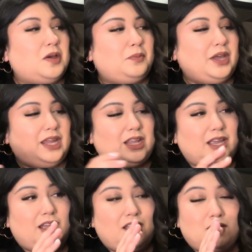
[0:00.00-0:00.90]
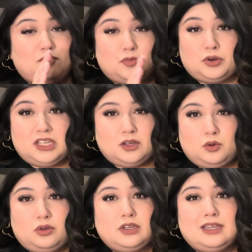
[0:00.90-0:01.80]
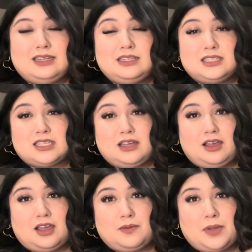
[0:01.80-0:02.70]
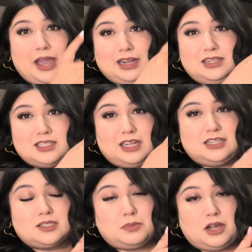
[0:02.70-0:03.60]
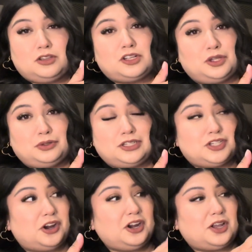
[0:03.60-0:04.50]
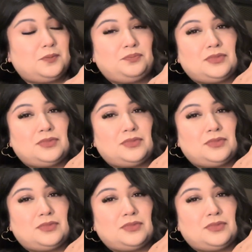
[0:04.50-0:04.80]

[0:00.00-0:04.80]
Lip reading: But really cool. His eyes and his mouth glow in the dark,